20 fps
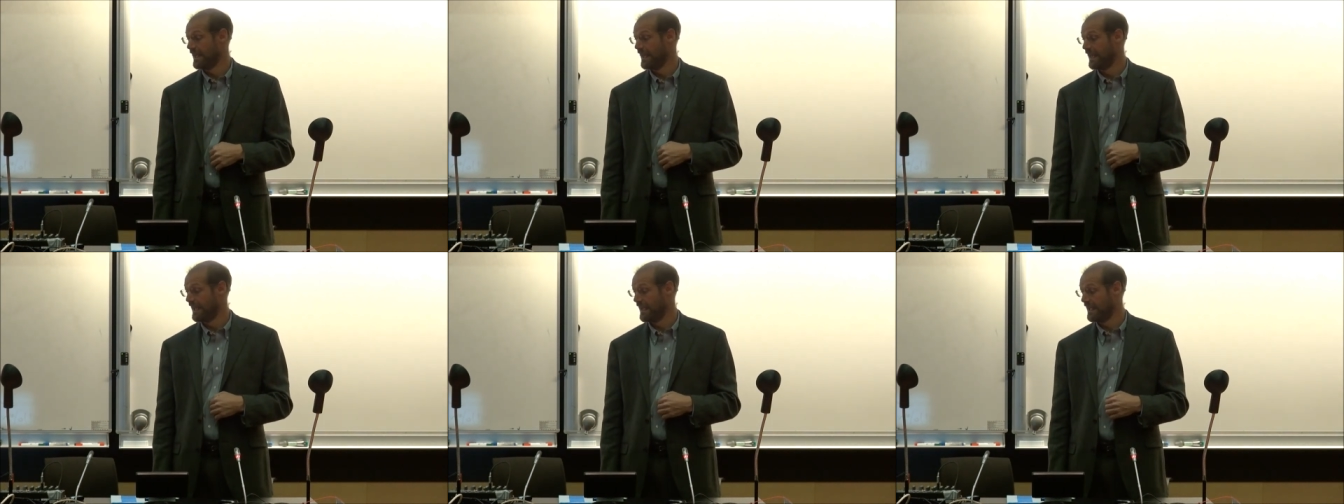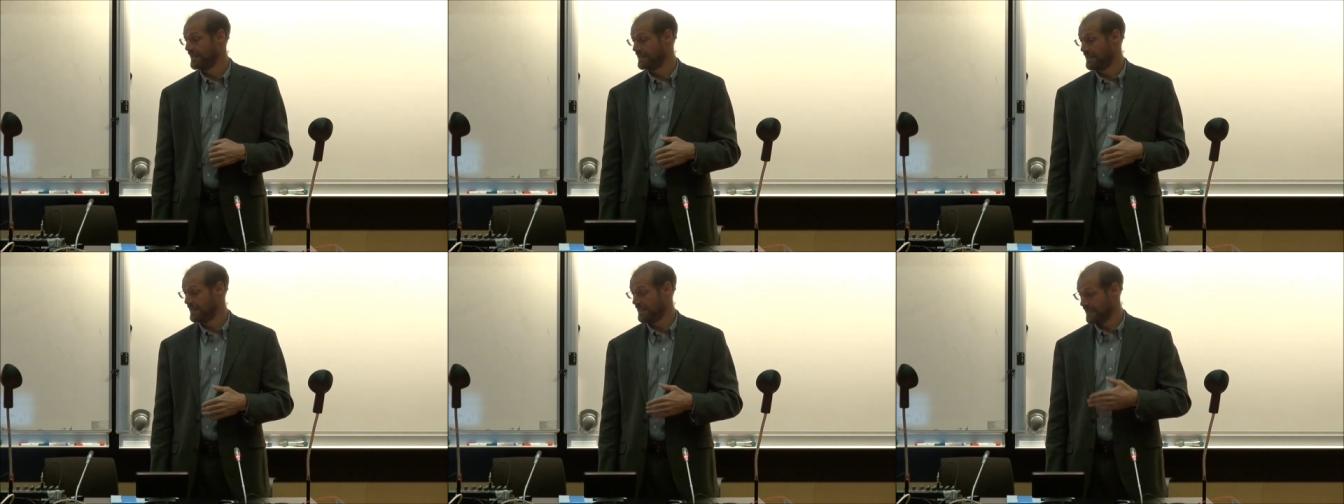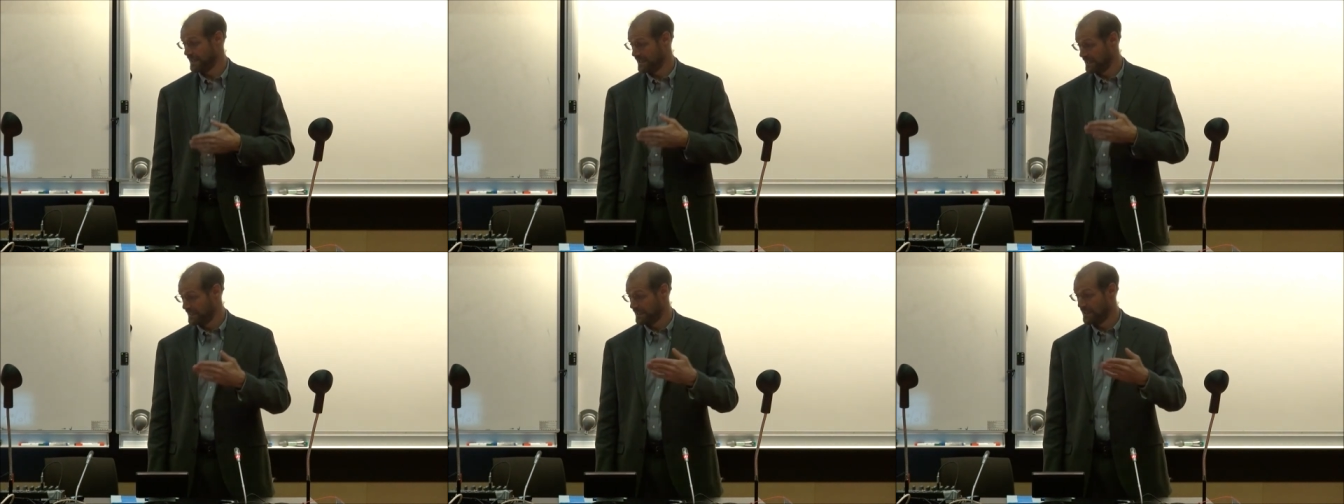And
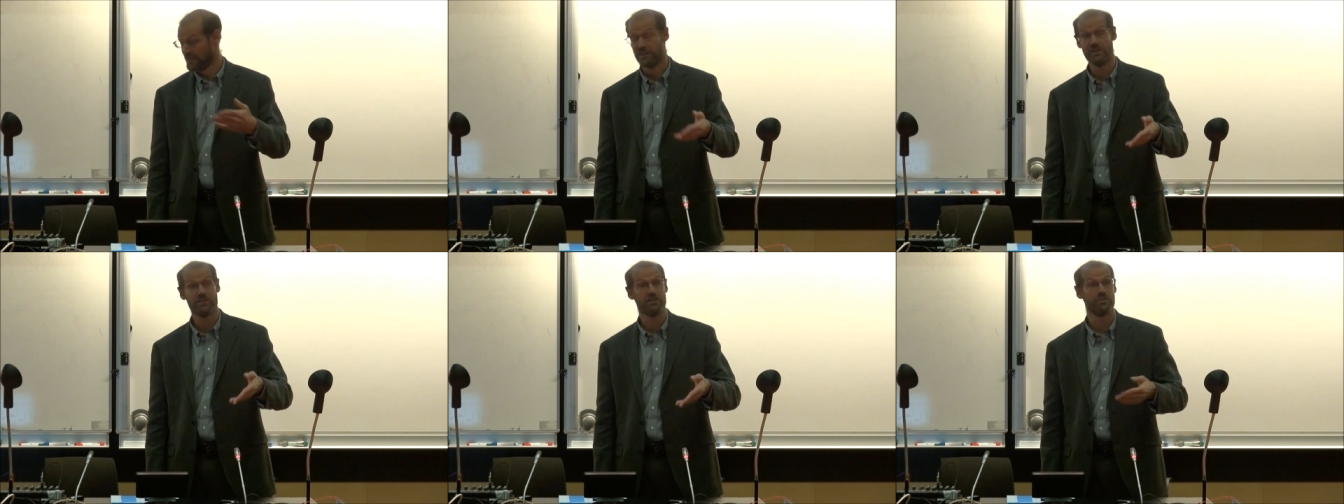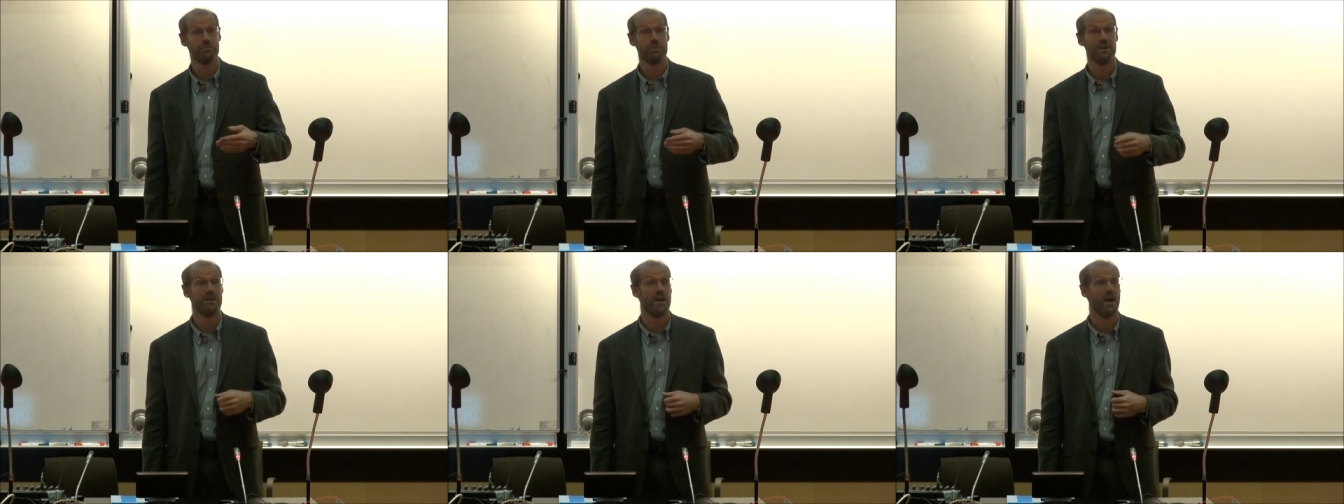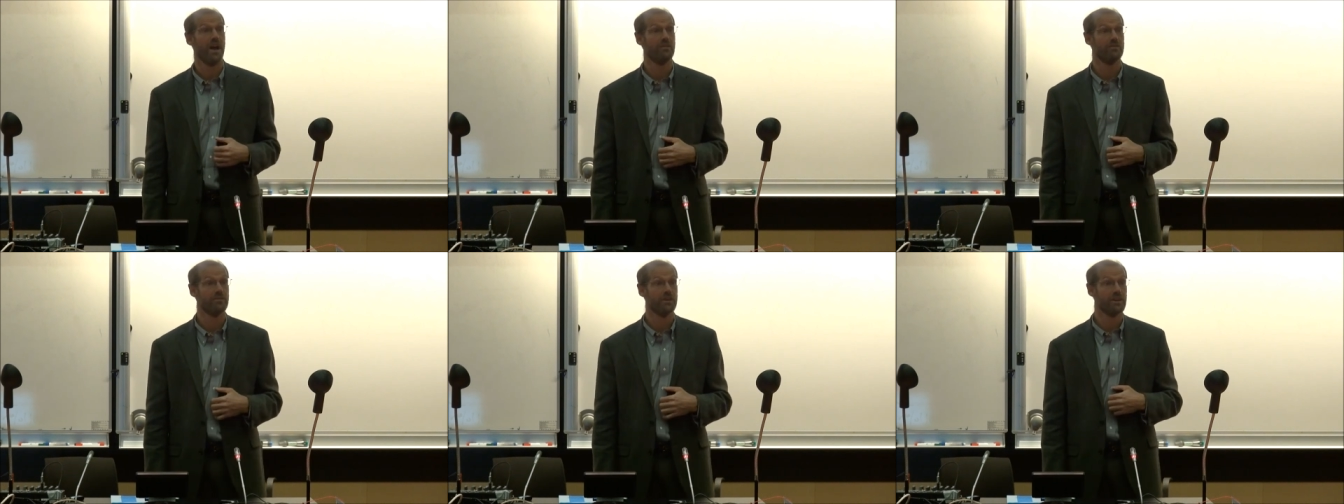uh, this has been
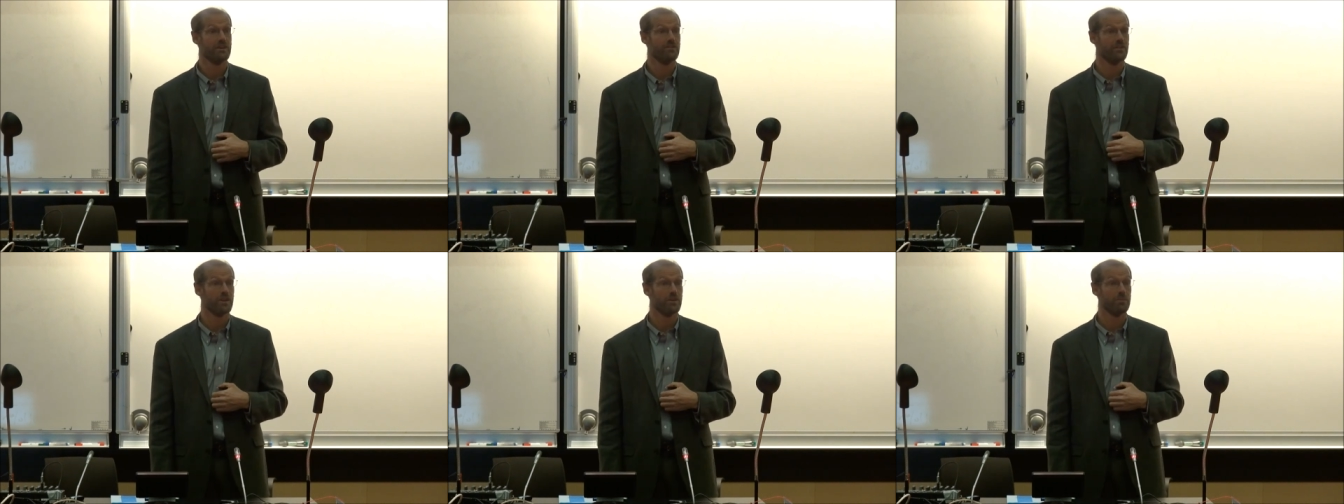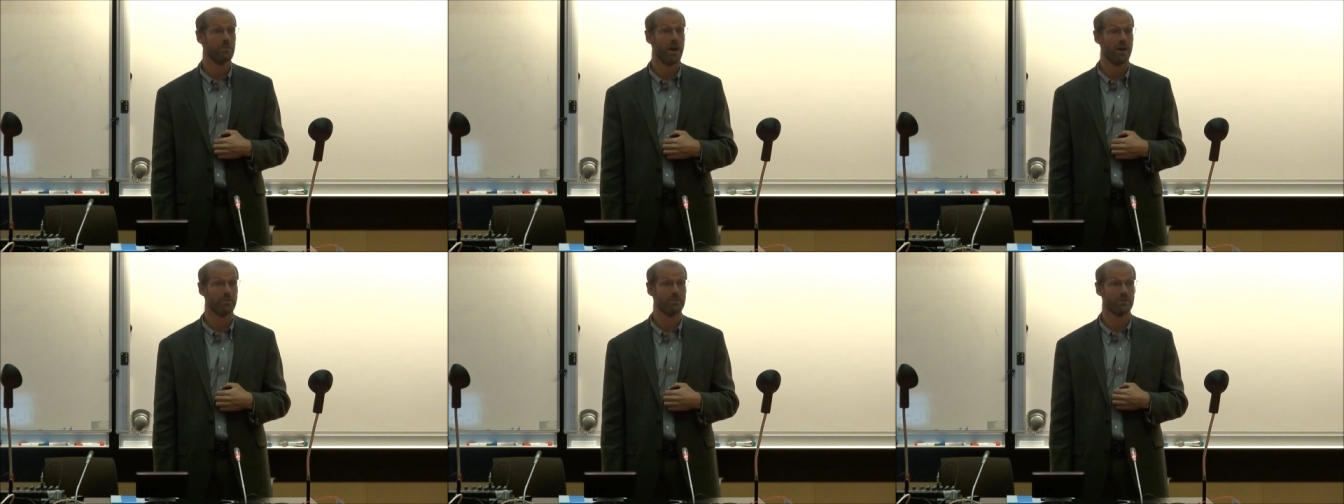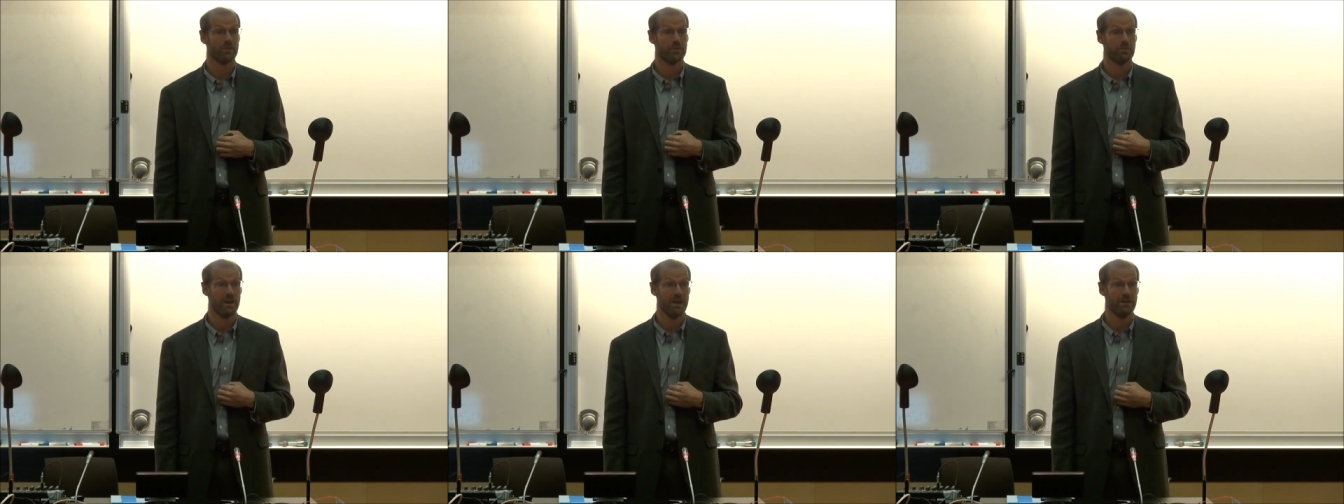a, a very, very
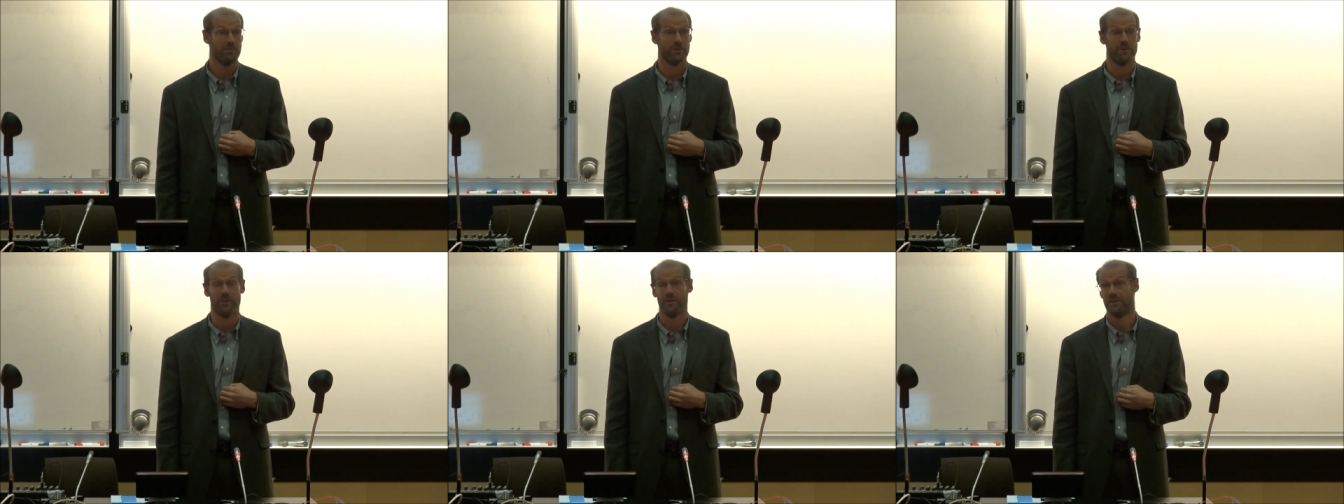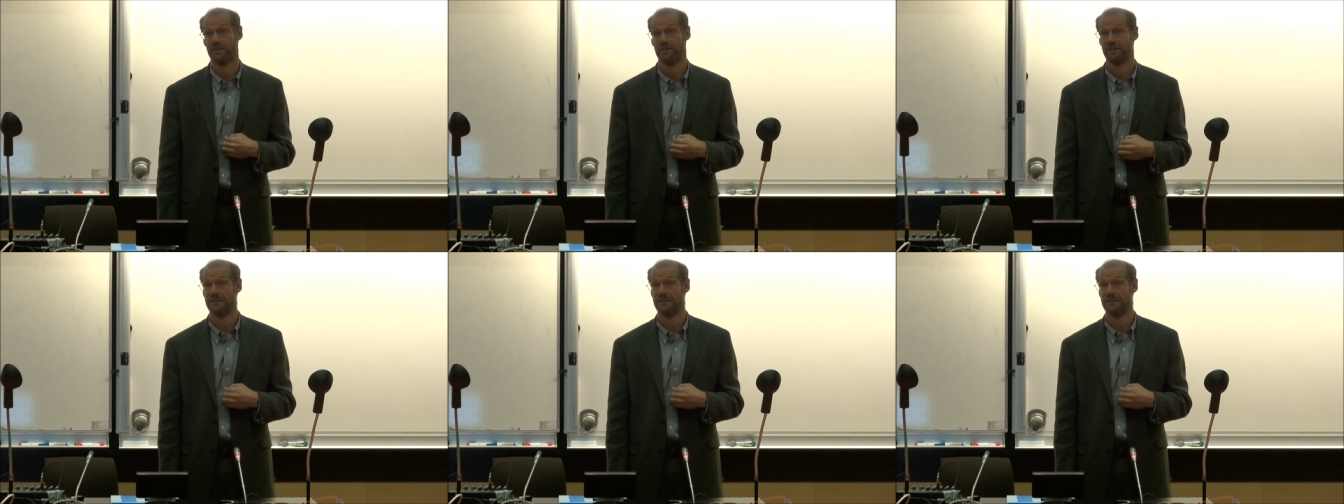popular paper